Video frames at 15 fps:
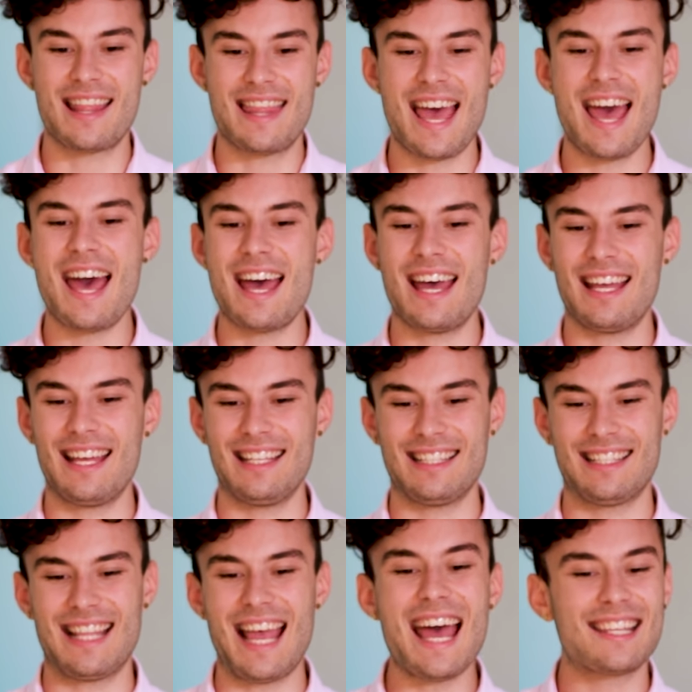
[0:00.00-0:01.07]

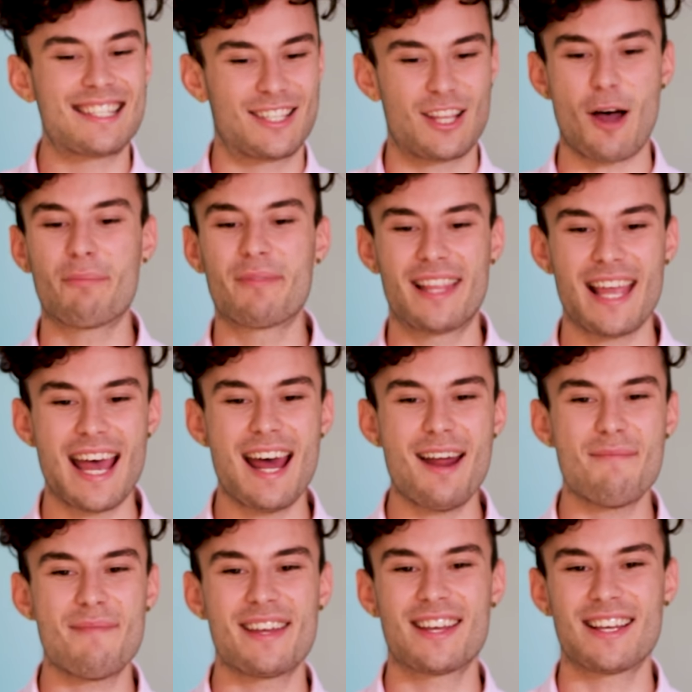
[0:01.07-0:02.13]
that stopped
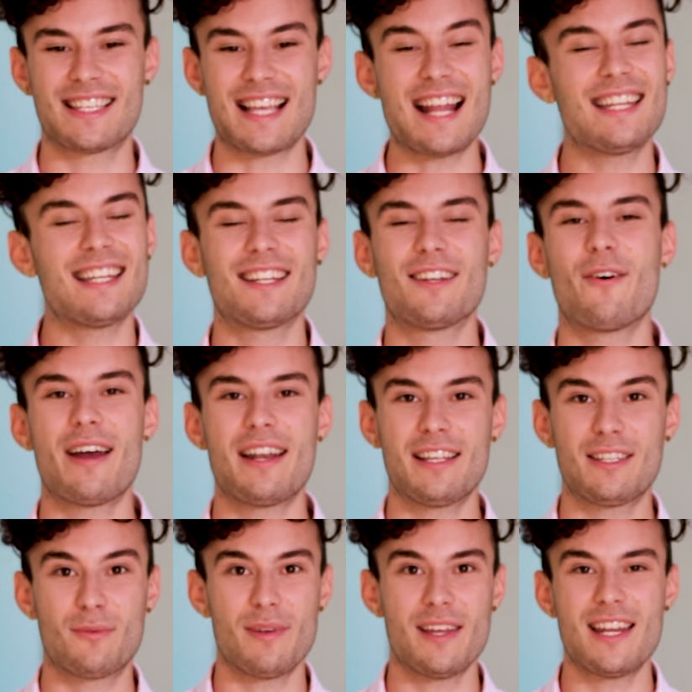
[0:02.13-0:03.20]
there because I didn't know any
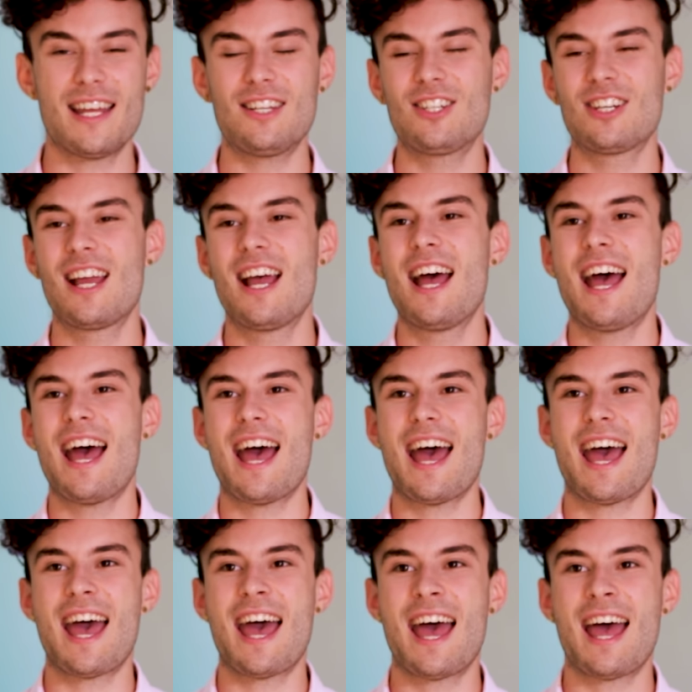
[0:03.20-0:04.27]
Swedish,
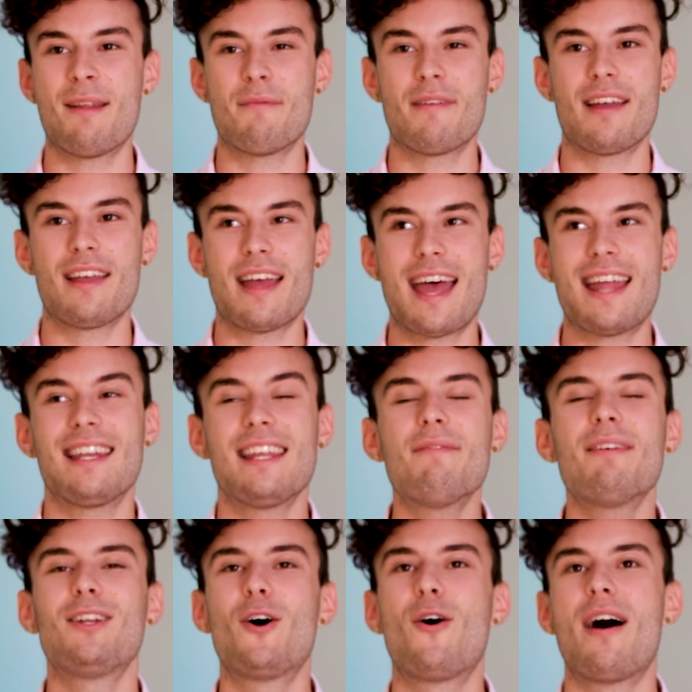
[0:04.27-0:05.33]
and
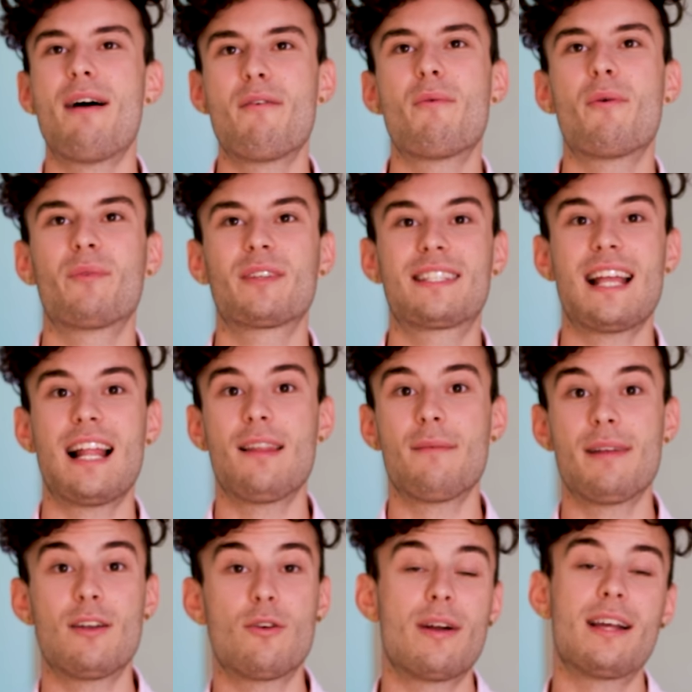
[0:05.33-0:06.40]
even though everyone was telling
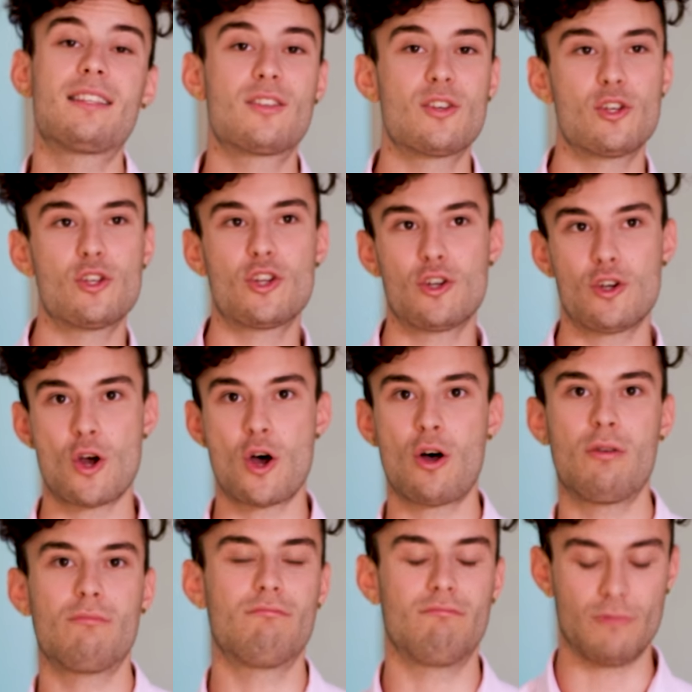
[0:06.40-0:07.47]
me, Lorenzo, you
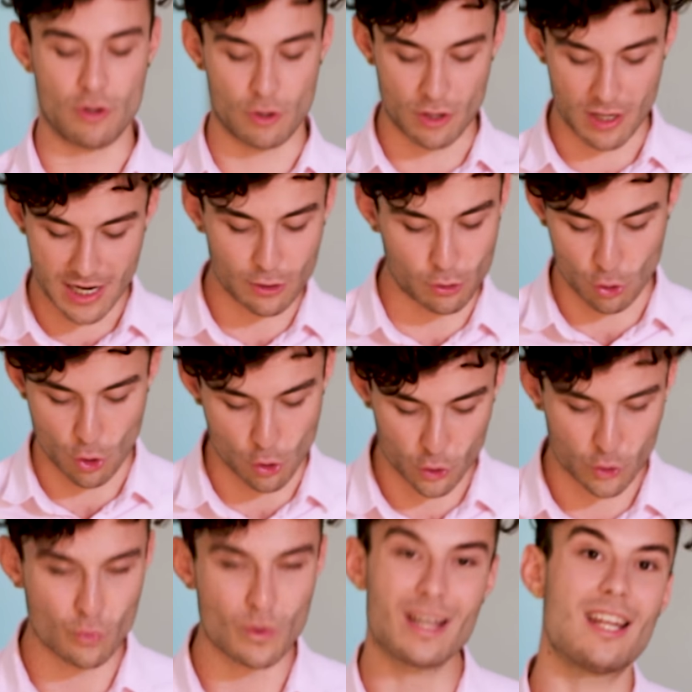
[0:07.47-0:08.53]
don't need to know
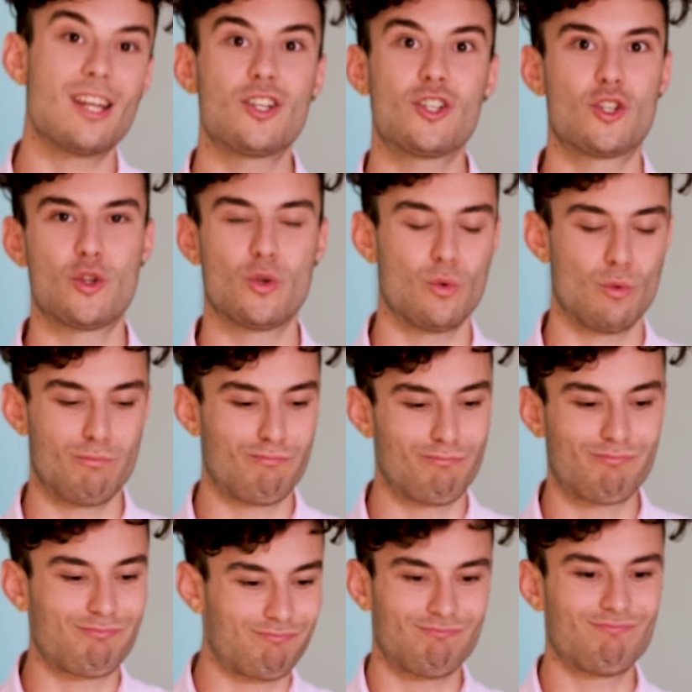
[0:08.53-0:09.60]
Swedish to
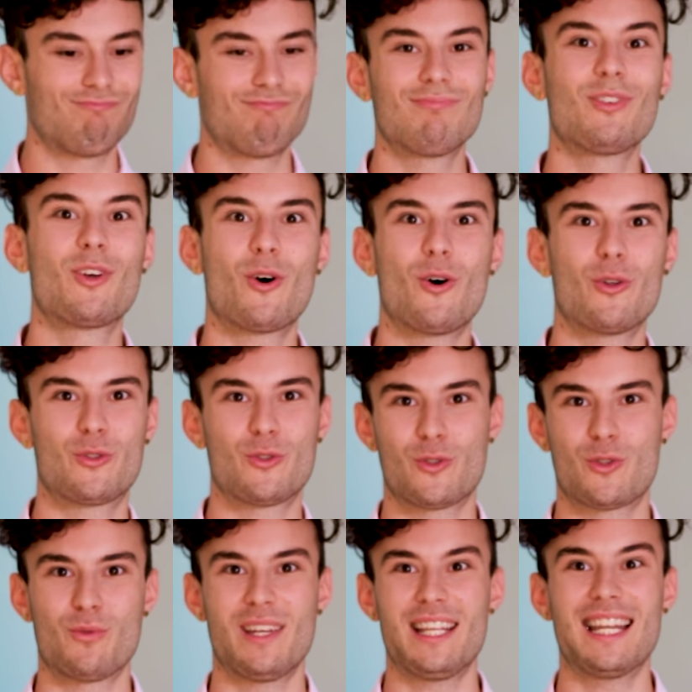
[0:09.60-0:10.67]
go to
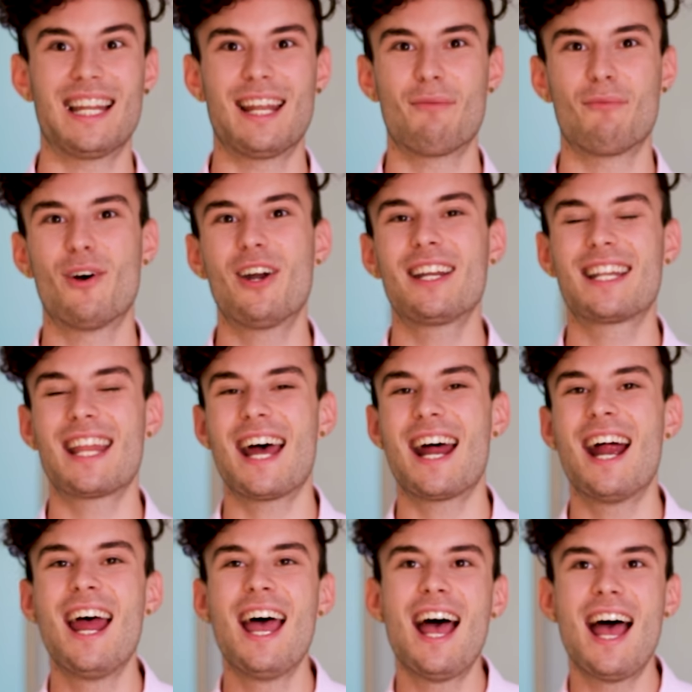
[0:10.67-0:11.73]
Sweden and work
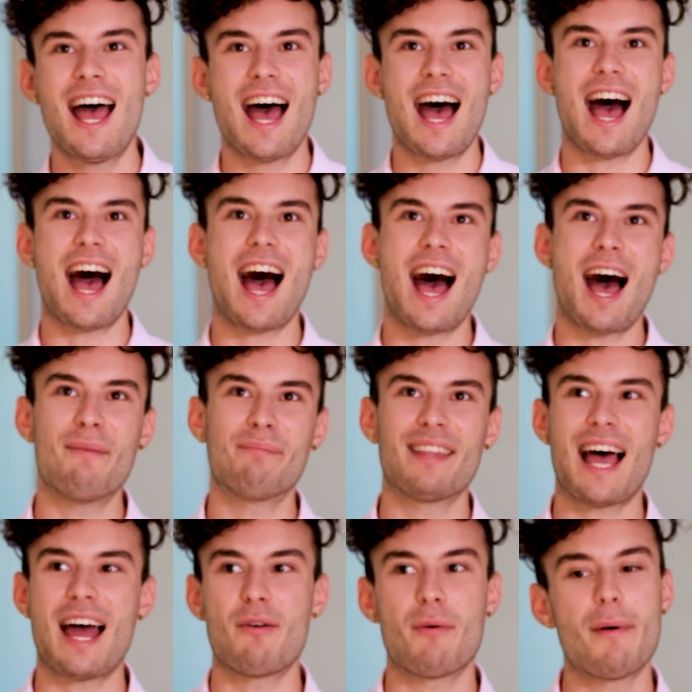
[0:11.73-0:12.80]
there,
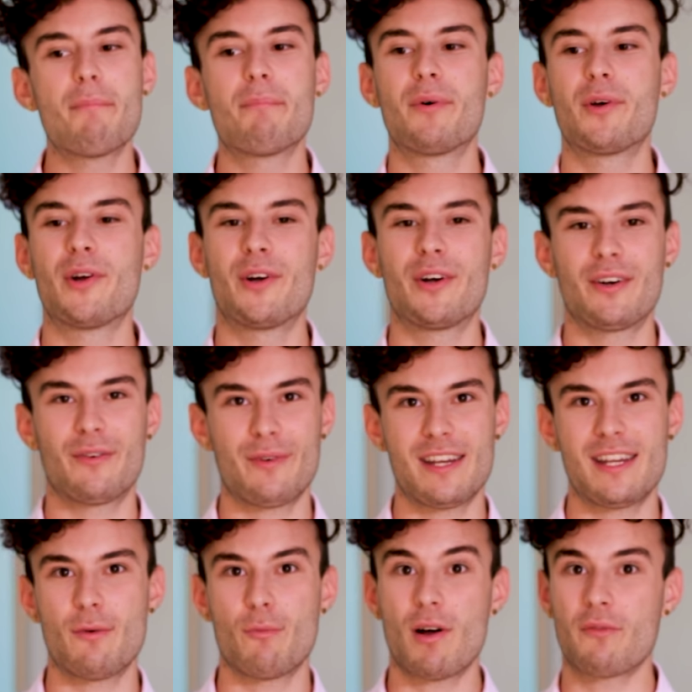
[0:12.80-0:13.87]
I remember
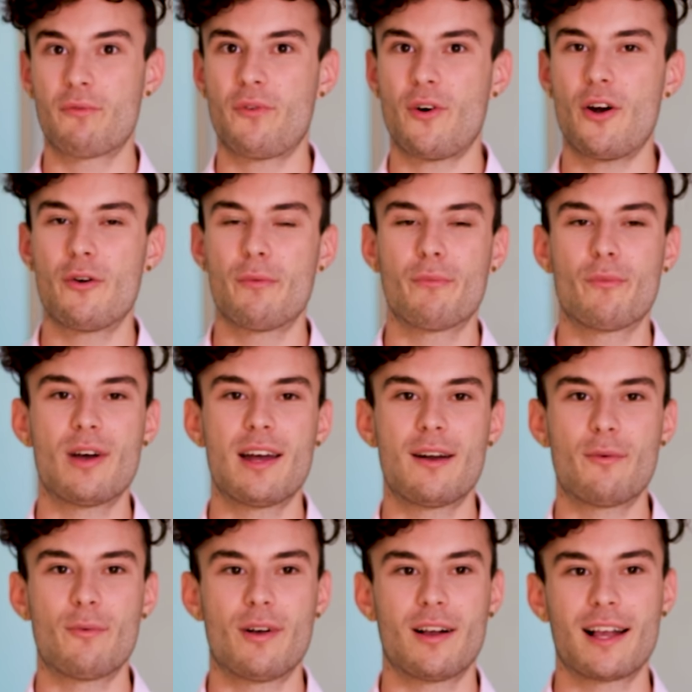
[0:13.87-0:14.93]
reading one forum
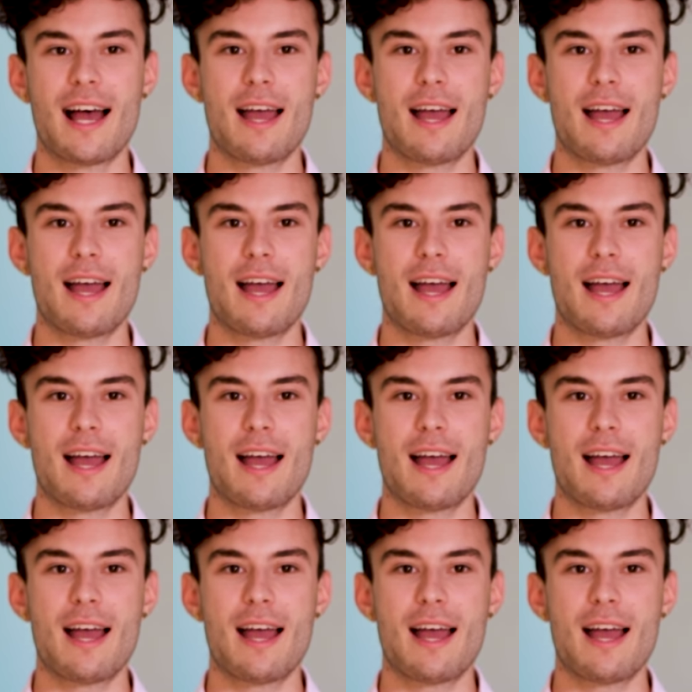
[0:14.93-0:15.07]
where one